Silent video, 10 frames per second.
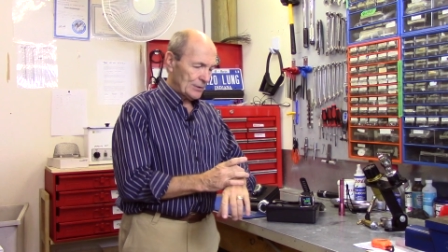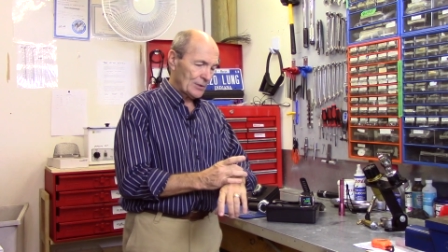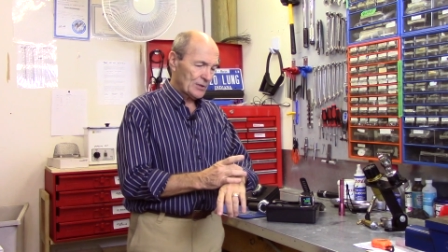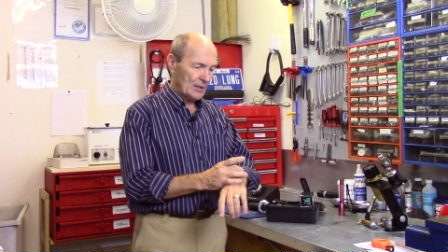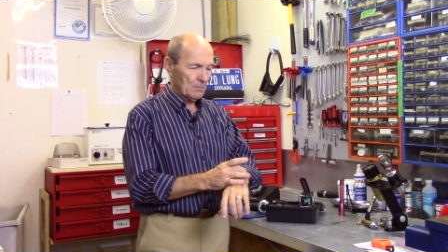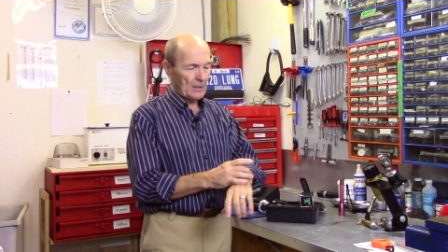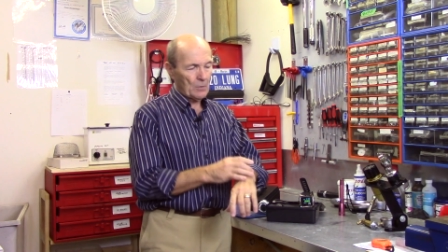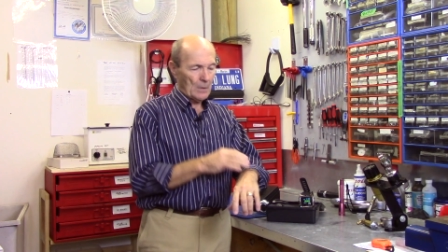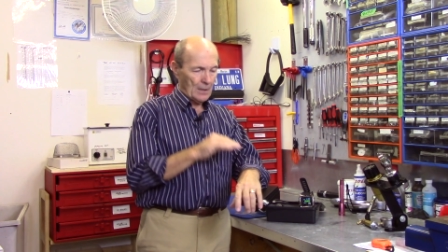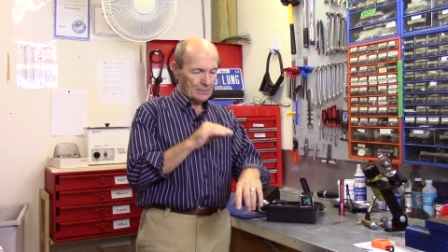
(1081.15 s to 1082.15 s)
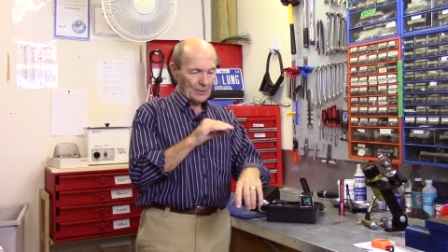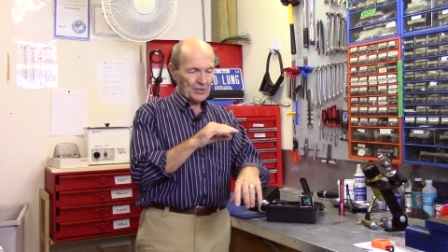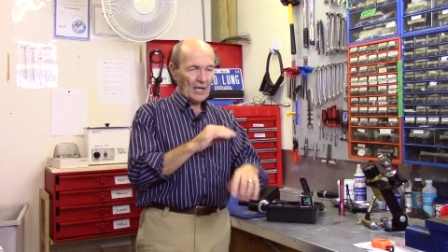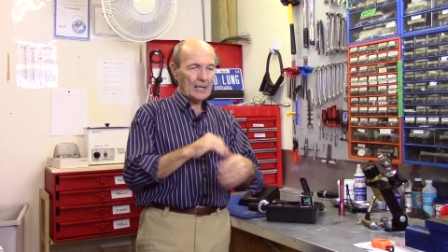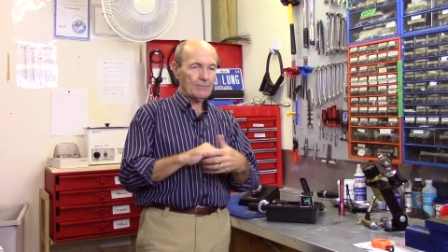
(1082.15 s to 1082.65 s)
that you can see really well in the
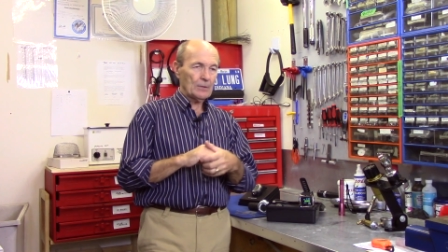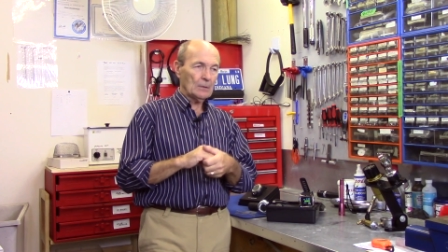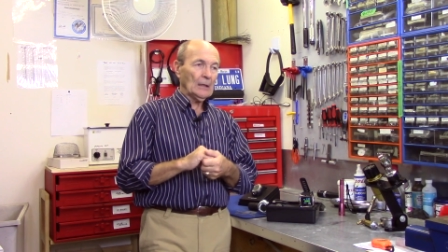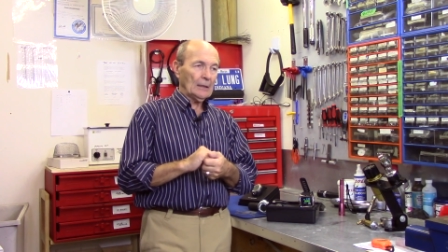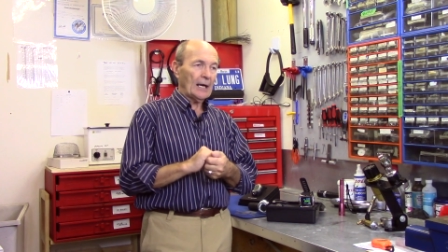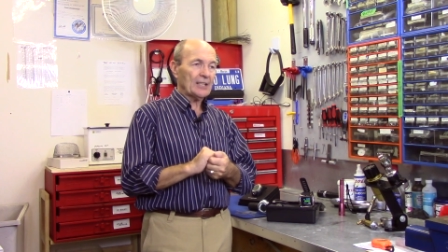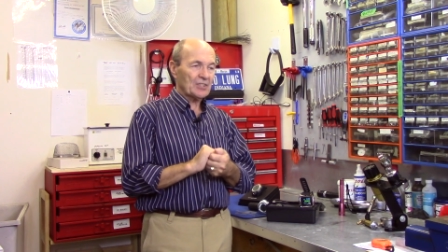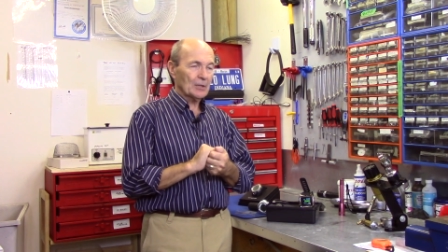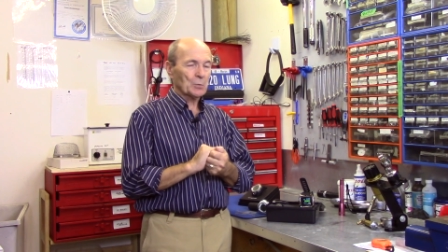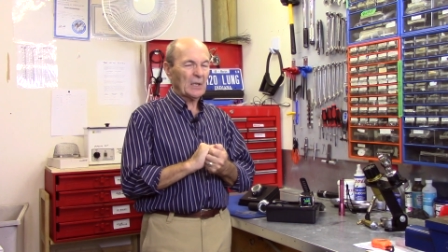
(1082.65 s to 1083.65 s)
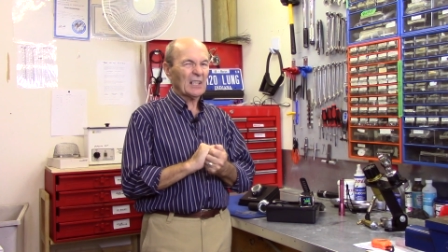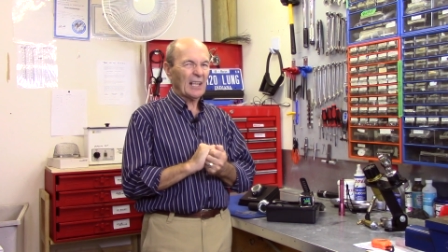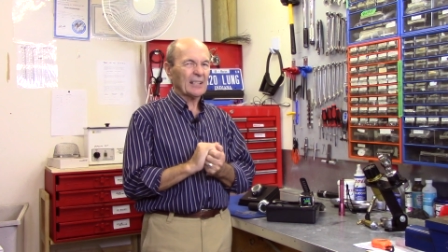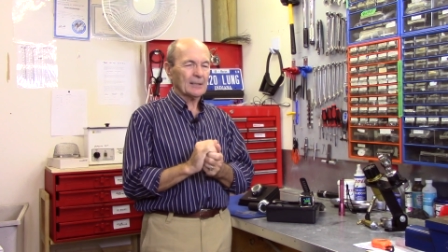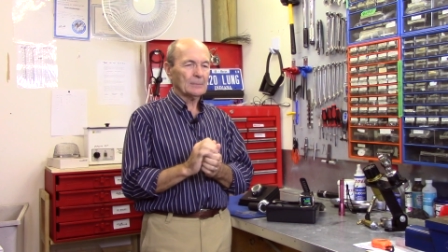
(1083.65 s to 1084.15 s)
side view, I still really
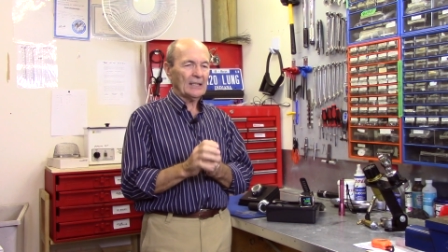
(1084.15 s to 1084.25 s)
like them.